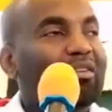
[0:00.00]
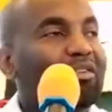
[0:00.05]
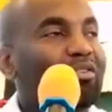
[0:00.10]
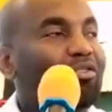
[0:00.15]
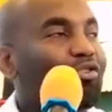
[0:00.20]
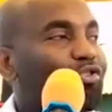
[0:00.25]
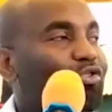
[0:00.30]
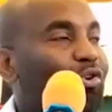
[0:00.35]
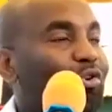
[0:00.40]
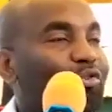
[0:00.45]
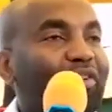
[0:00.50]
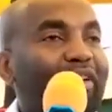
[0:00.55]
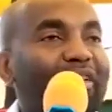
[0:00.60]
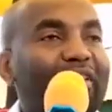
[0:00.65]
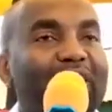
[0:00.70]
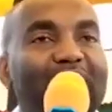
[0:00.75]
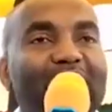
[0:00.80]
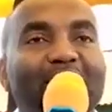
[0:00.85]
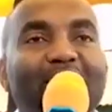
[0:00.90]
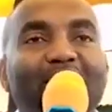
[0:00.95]
kutoa
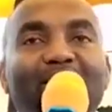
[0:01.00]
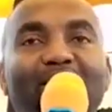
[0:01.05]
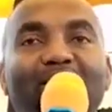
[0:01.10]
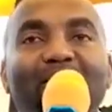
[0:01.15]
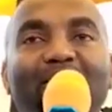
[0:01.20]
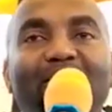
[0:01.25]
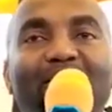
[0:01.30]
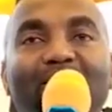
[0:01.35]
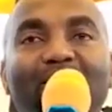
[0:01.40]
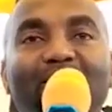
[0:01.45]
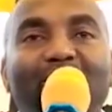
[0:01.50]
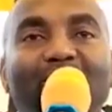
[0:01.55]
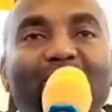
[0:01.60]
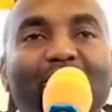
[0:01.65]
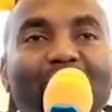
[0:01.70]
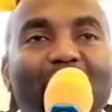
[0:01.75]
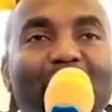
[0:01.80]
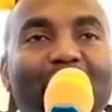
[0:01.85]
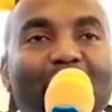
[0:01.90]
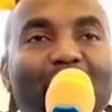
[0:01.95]
ushahidi
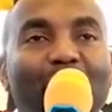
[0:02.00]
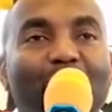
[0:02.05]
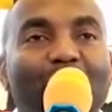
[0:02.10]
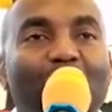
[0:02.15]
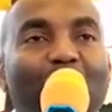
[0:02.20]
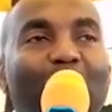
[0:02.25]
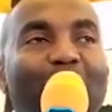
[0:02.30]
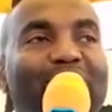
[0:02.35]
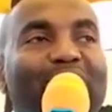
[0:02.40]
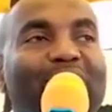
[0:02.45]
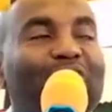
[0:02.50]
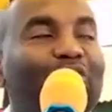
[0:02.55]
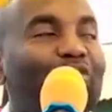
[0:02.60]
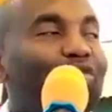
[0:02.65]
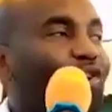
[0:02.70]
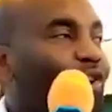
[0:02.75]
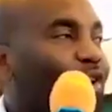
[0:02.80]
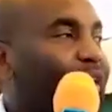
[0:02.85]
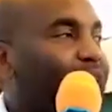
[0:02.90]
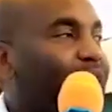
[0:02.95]

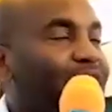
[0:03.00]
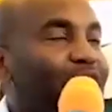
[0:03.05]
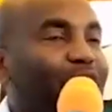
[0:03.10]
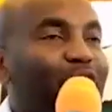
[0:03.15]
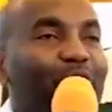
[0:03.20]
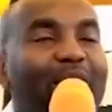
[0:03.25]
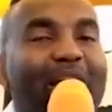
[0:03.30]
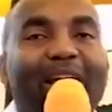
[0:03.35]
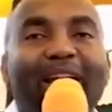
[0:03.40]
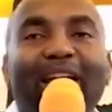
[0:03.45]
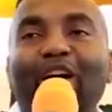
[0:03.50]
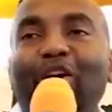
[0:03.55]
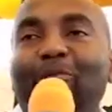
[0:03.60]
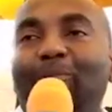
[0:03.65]
wasiondoke, tukae nao